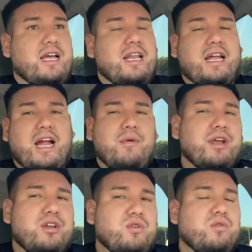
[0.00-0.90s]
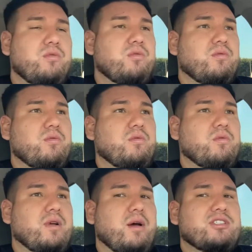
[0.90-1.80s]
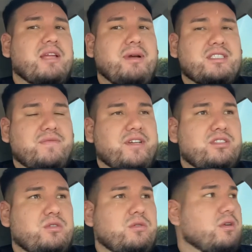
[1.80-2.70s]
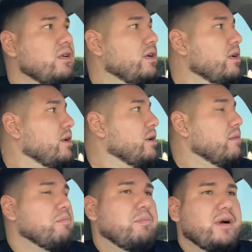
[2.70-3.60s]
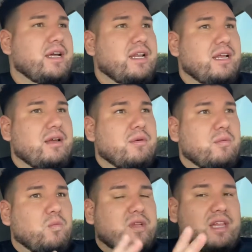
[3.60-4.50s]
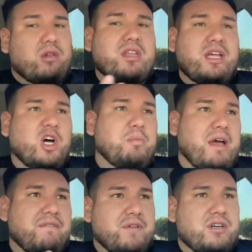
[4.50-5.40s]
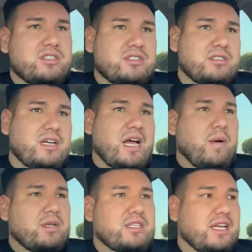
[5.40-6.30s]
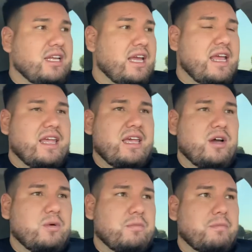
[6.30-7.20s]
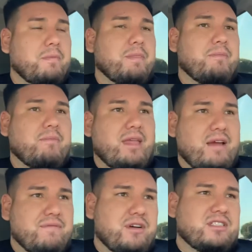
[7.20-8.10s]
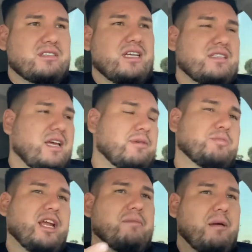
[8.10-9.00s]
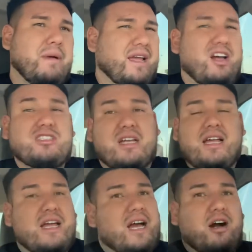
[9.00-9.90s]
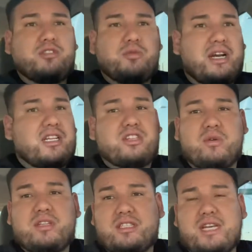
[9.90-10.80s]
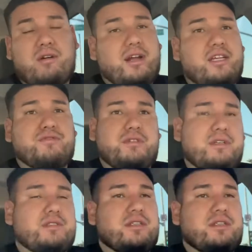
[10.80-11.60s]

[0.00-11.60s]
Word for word: Like, I already knew what I was getting myself into, but without the help at first. I wasn't getting any help at first. I was like, damn, I was breaking my back. I was I was ready to throw in the towel, guys, for real.